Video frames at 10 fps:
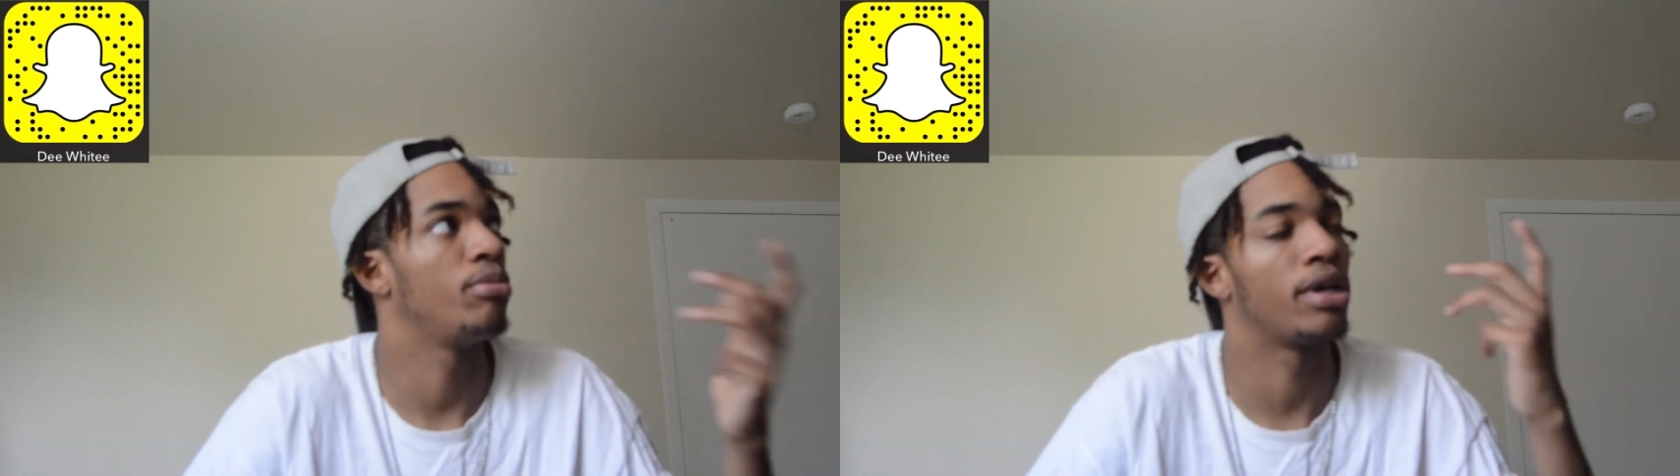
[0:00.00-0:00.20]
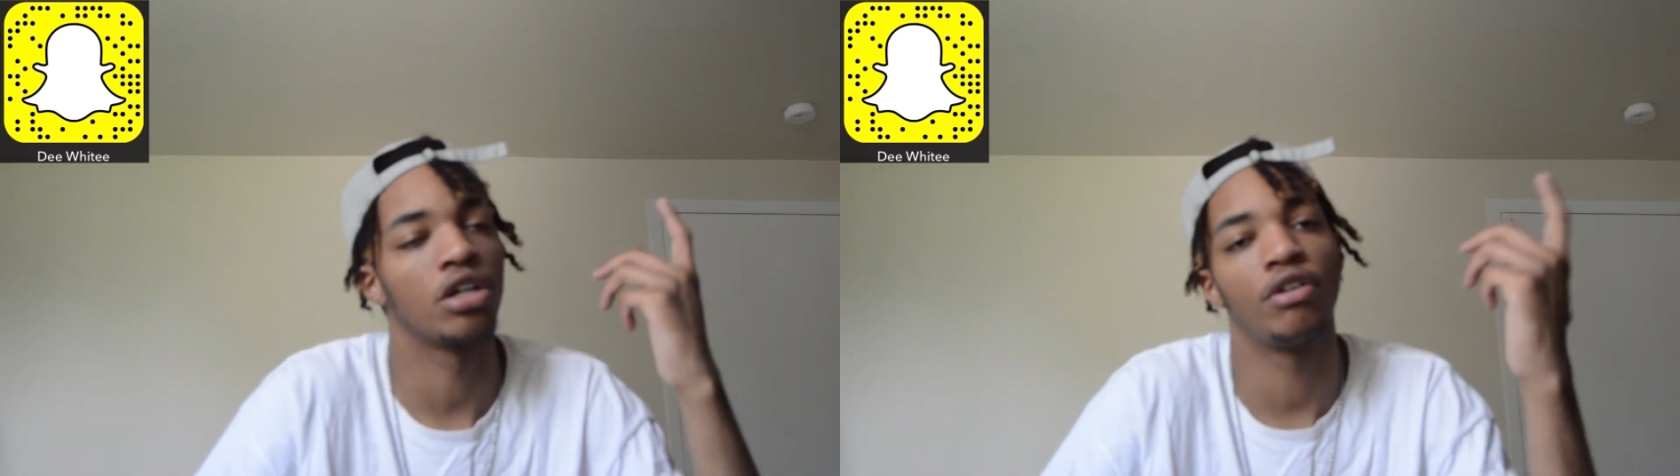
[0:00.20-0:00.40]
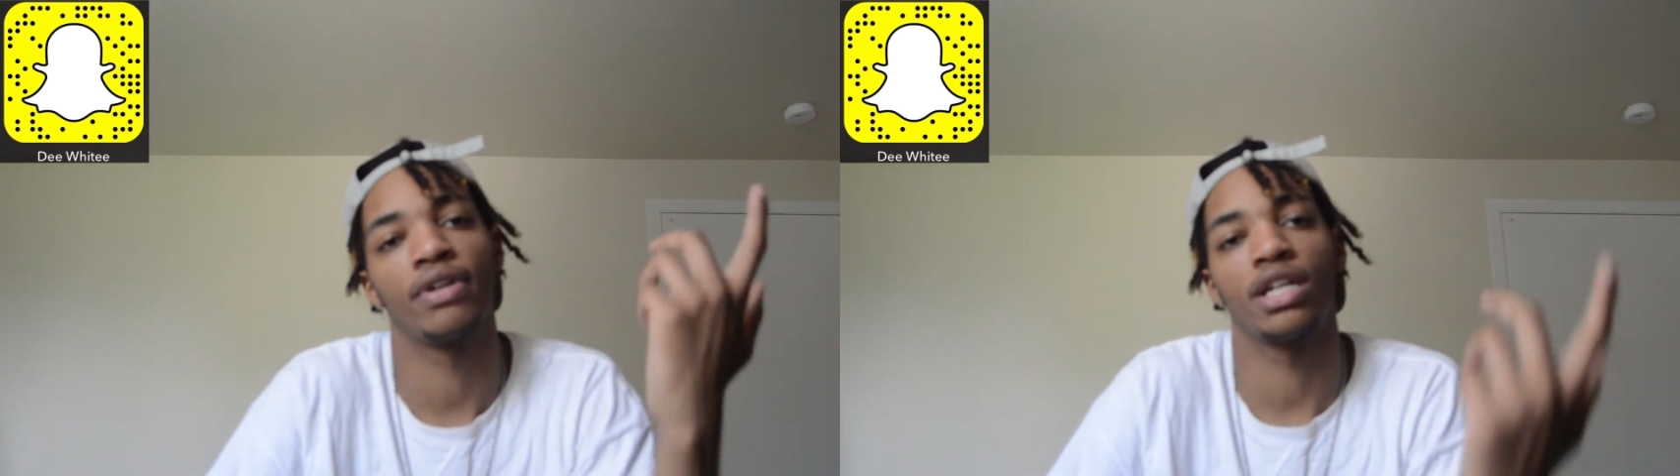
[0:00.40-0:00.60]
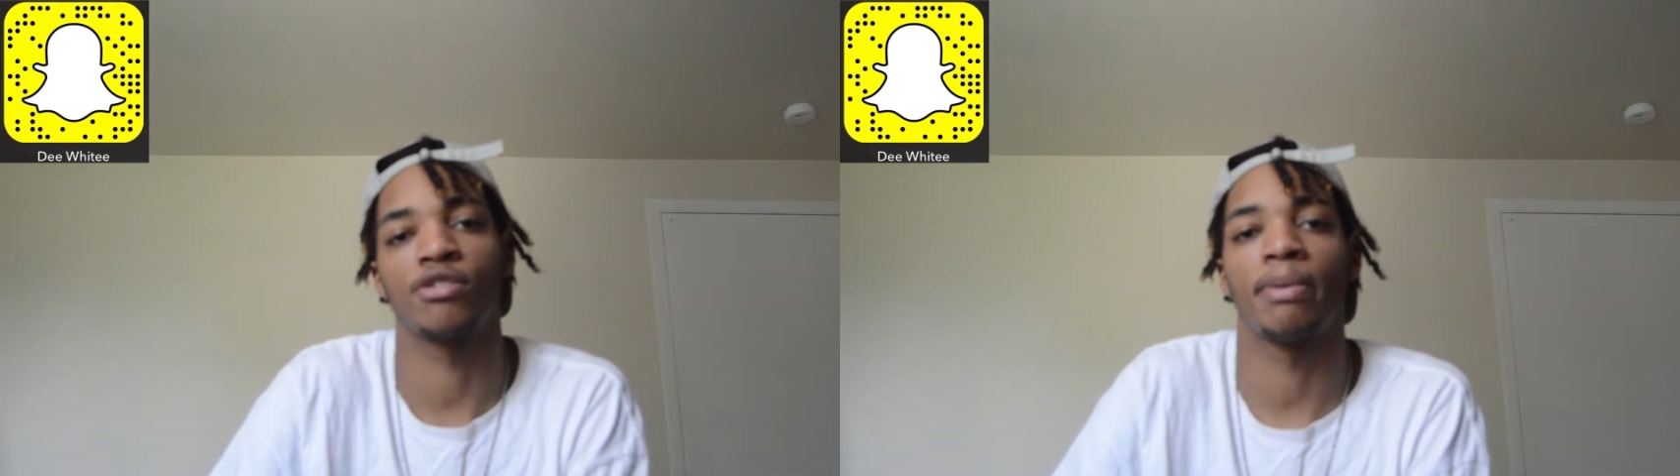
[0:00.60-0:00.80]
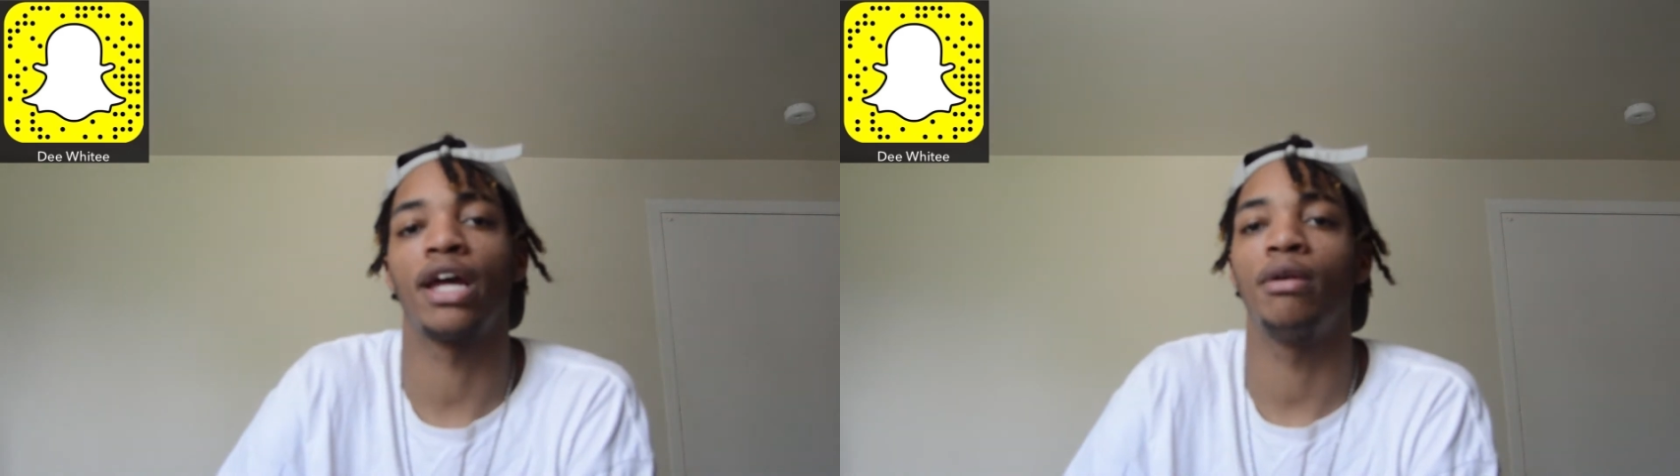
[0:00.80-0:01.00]
My girlfriend
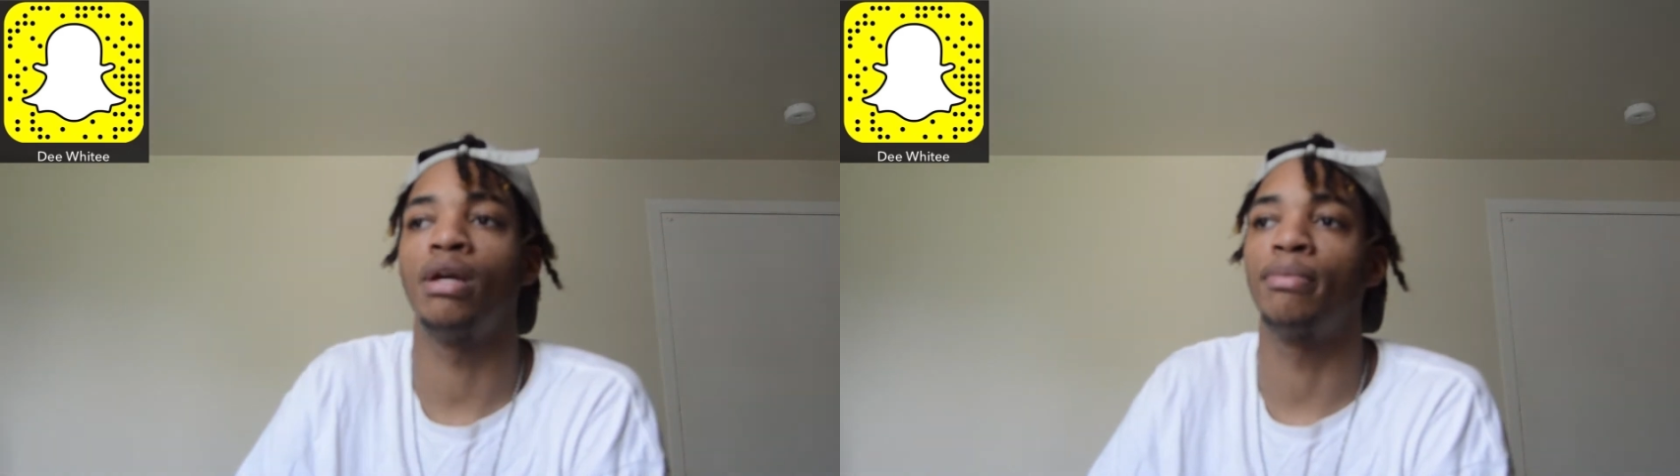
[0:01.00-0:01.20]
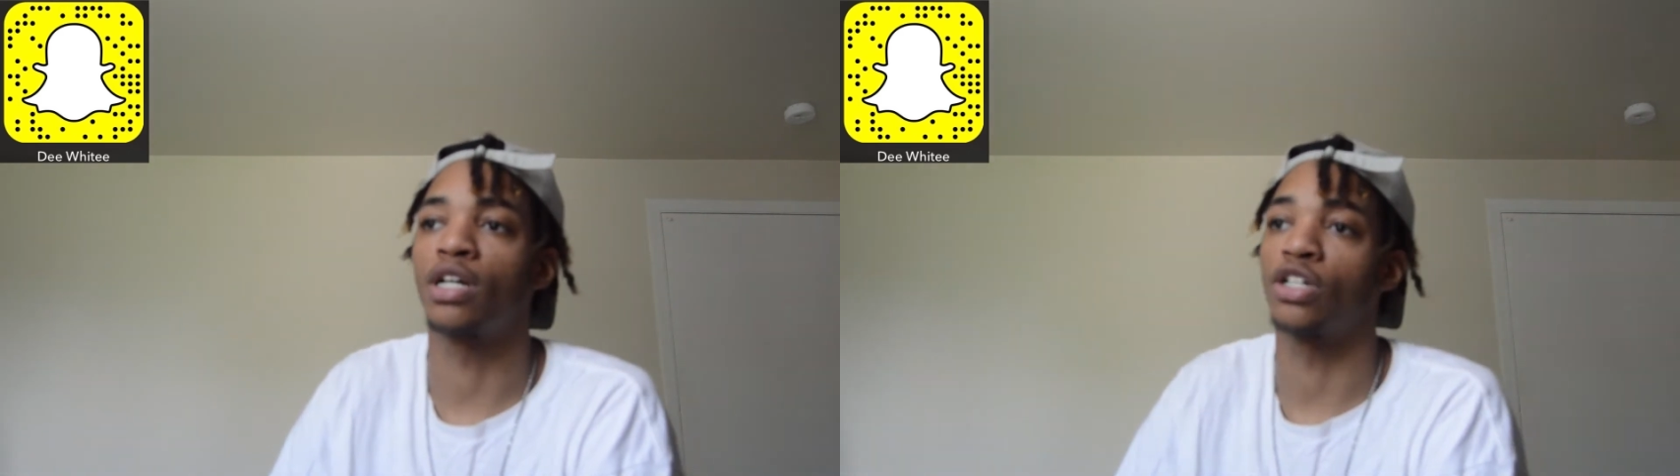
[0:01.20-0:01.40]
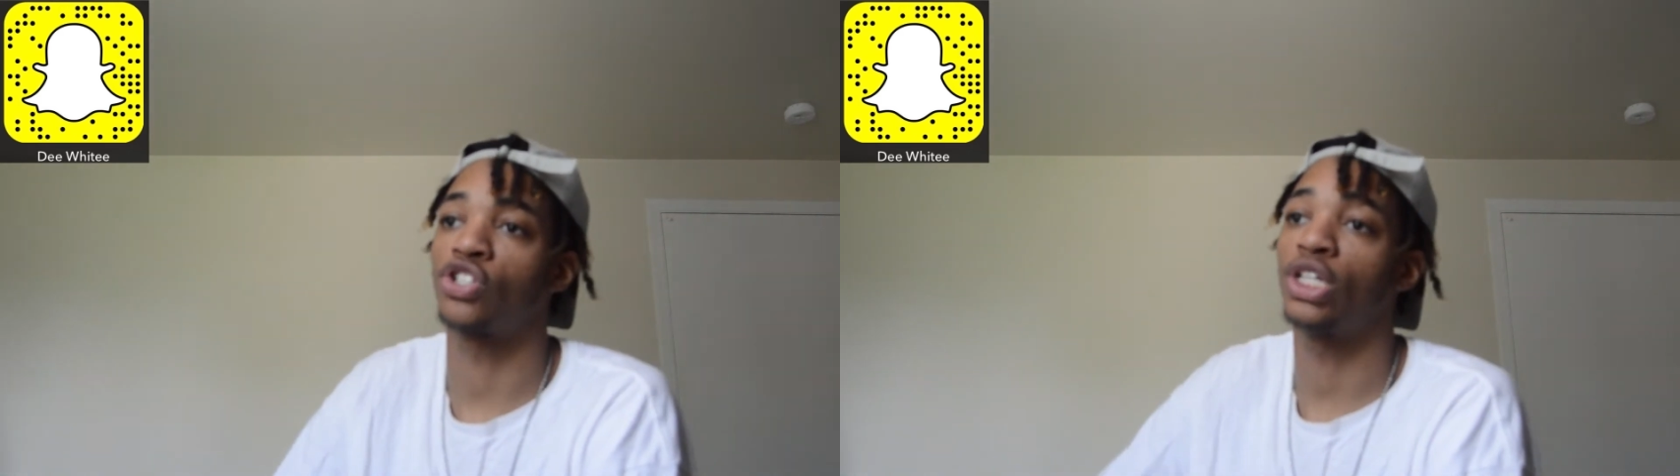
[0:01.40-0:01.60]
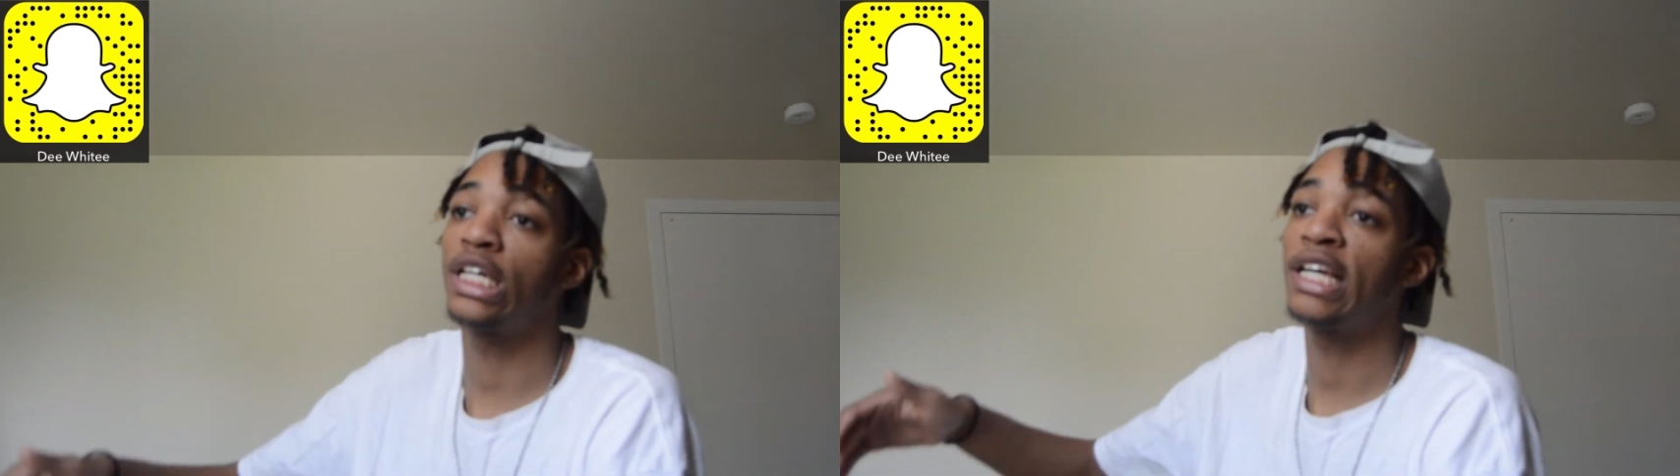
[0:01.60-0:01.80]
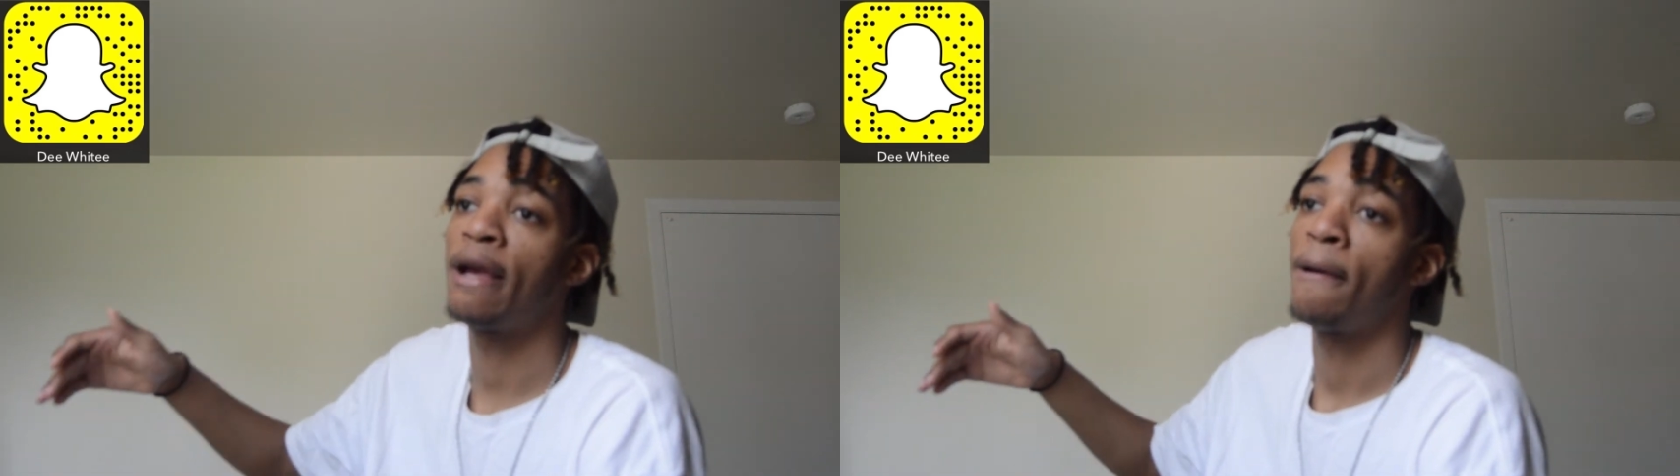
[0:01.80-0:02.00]
gets mad at me because she